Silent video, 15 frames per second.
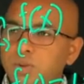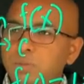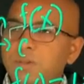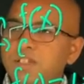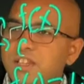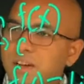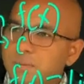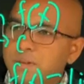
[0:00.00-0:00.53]
be
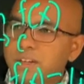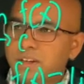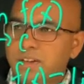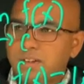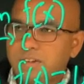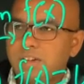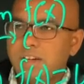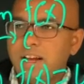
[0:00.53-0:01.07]
something,
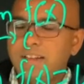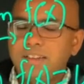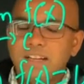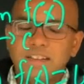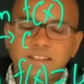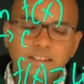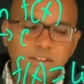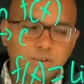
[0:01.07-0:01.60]
and
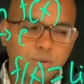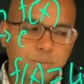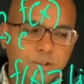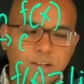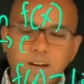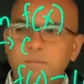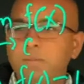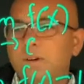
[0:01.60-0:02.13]
that thing should be a
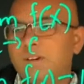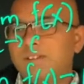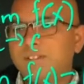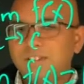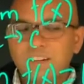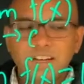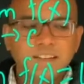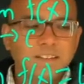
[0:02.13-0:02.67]
number,
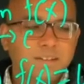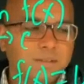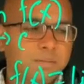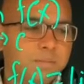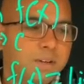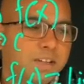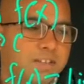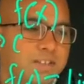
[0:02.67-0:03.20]
right?
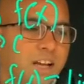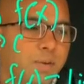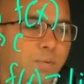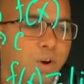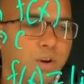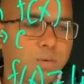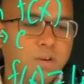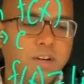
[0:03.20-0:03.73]
But sine
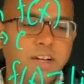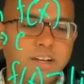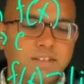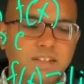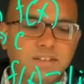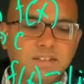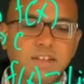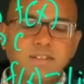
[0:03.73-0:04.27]
1 over x
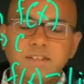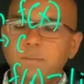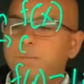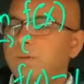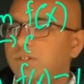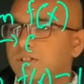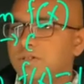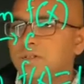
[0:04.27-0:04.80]
as x
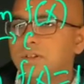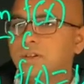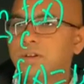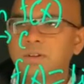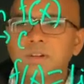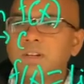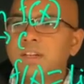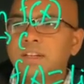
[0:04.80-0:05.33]
approaches
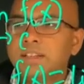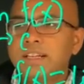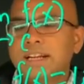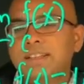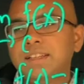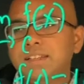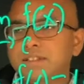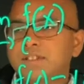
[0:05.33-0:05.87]
0,
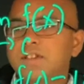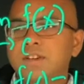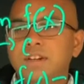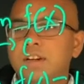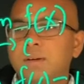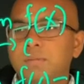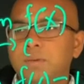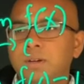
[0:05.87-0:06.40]
that thing is not a
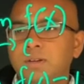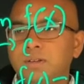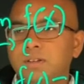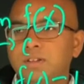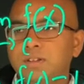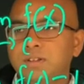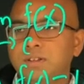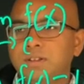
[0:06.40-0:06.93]
number.
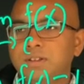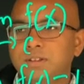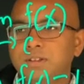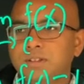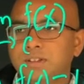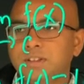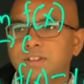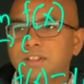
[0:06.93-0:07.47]

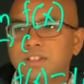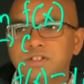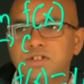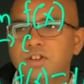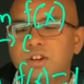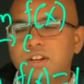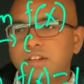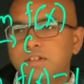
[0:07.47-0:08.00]
There is
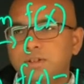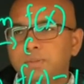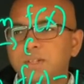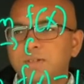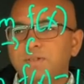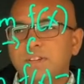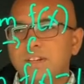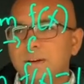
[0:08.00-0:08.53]
not a
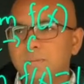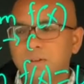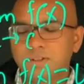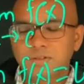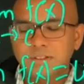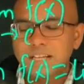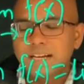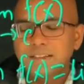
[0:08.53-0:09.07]
specific number.
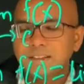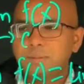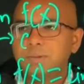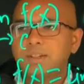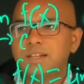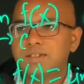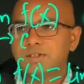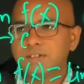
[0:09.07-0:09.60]
That
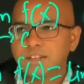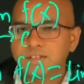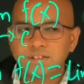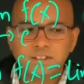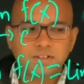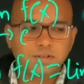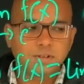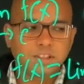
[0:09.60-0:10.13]
limit doesn't
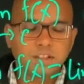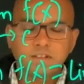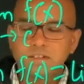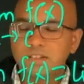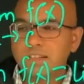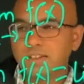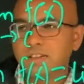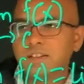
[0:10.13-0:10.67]
exist. So there is
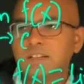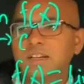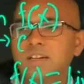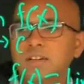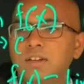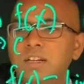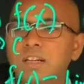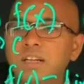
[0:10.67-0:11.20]
nothing
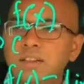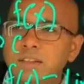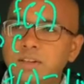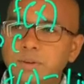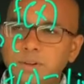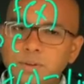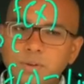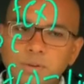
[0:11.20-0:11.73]
there that
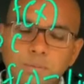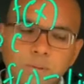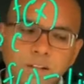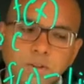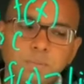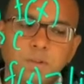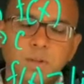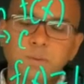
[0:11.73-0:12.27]
you are going to
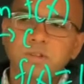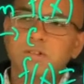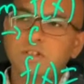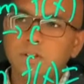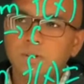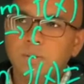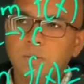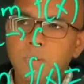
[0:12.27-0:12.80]
multiply with
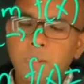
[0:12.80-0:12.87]
0.